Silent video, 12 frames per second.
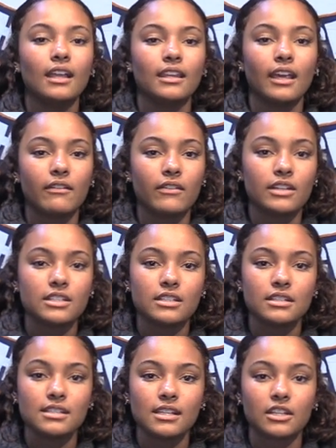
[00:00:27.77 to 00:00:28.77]
They advanced
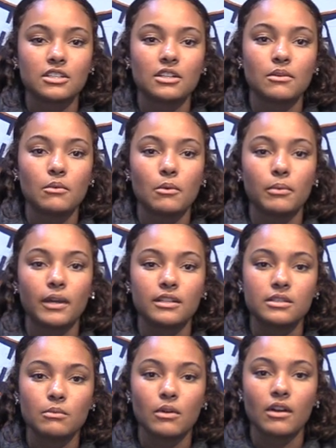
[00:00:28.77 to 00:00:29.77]
to the section and will play
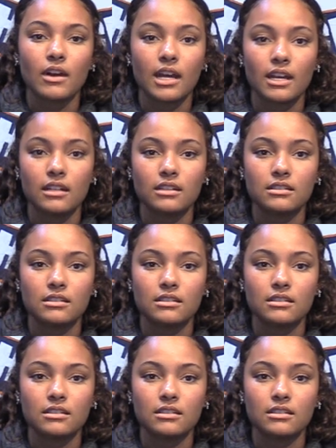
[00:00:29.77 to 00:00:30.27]
tomorrow at,